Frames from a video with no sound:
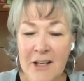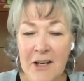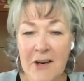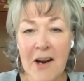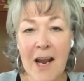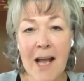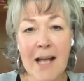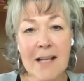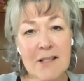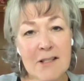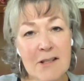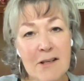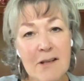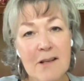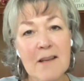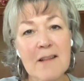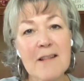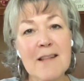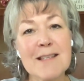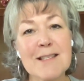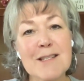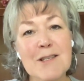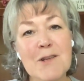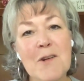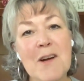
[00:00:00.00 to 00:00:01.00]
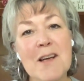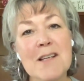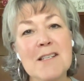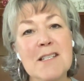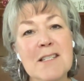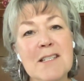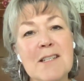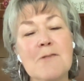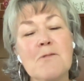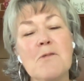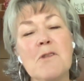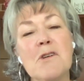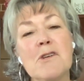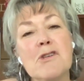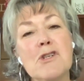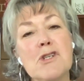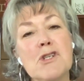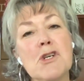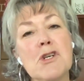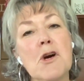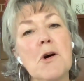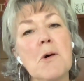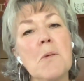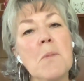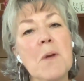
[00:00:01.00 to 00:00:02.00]
your answer to this question will
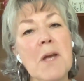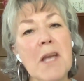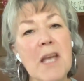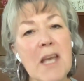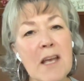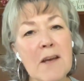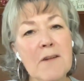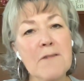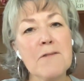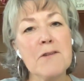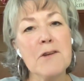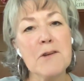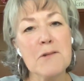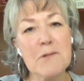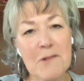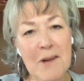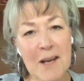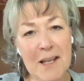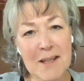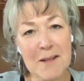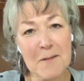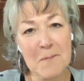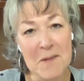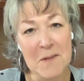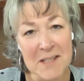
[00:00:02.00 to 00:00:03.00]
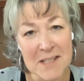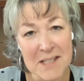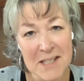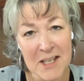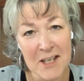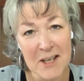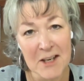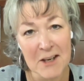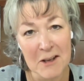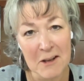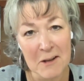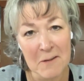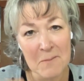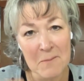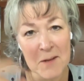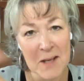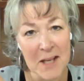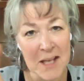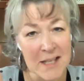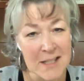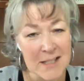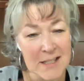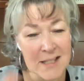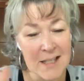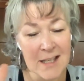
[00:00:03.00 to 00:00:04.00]
show me if you've read the material,
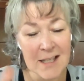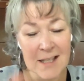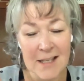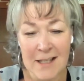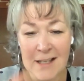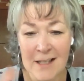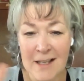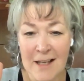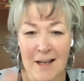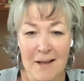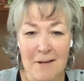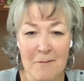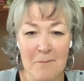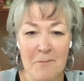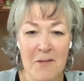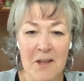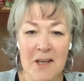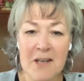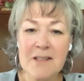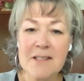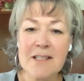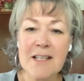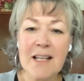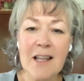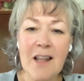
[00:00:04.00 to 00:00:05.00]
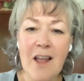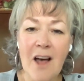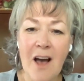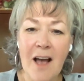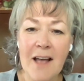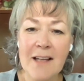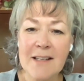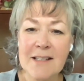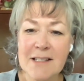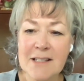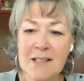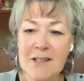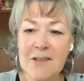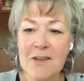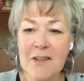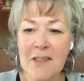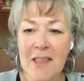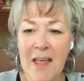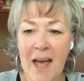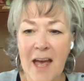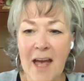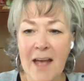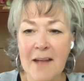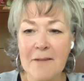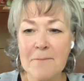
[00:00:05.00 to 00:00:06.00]
because there's a lot to
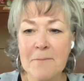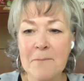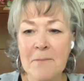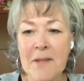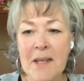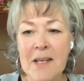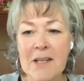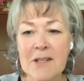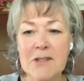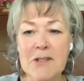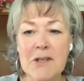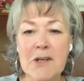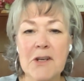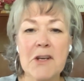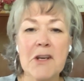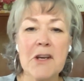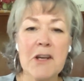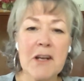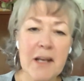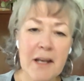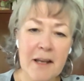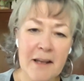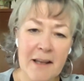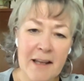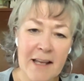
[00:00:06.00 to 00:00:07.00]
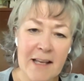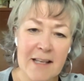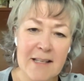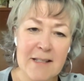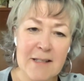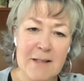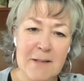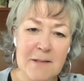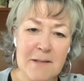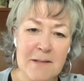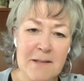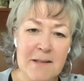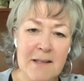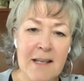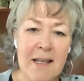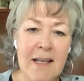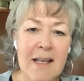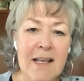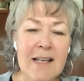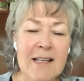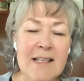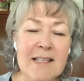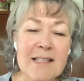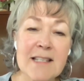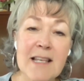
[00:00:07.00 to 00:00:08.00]
that. So you're going to
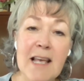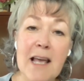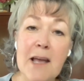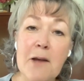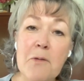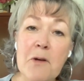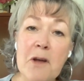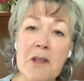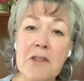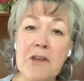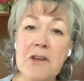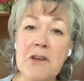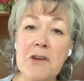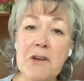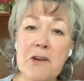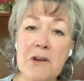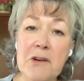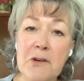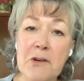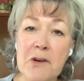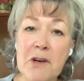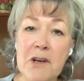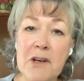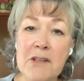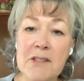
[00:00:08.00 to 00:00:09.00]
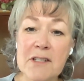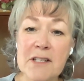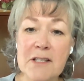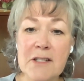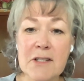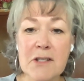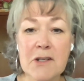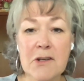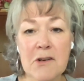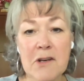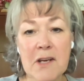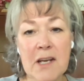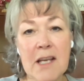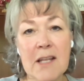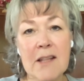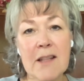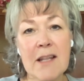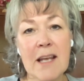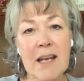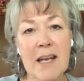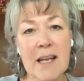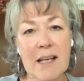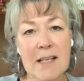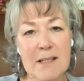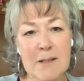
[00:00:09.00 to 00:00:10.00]
say whether you agree or disagree,
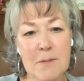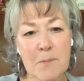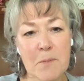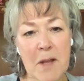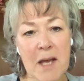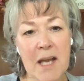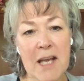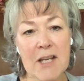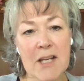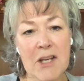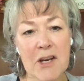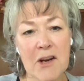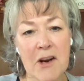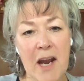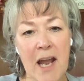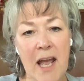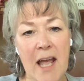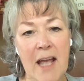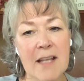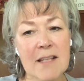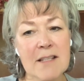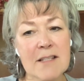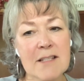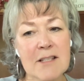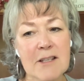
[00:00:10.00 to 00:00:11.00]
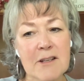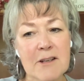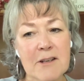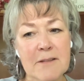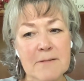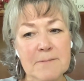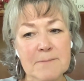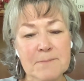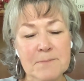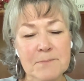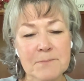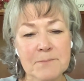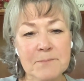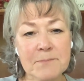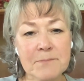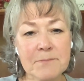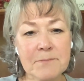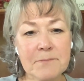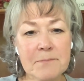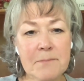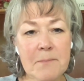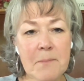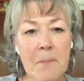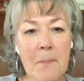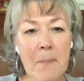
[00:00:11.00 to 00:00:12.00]
and then explain your answer.
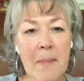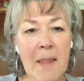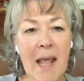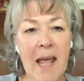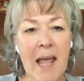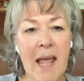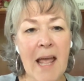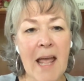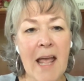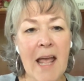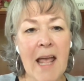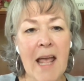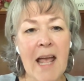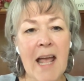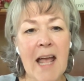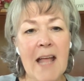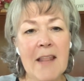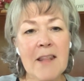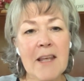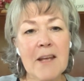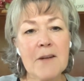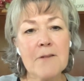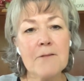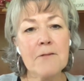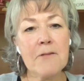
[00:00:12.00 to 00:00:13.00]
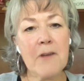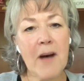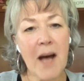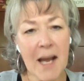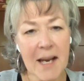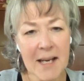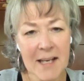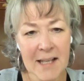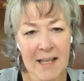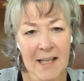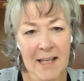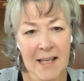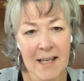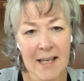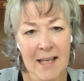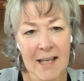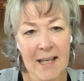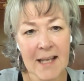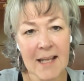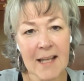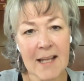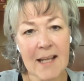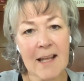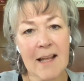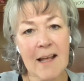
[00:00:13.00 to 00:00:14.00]
And then
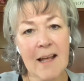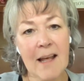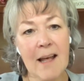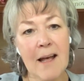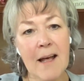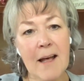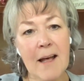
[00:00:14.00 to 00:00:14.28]
finally,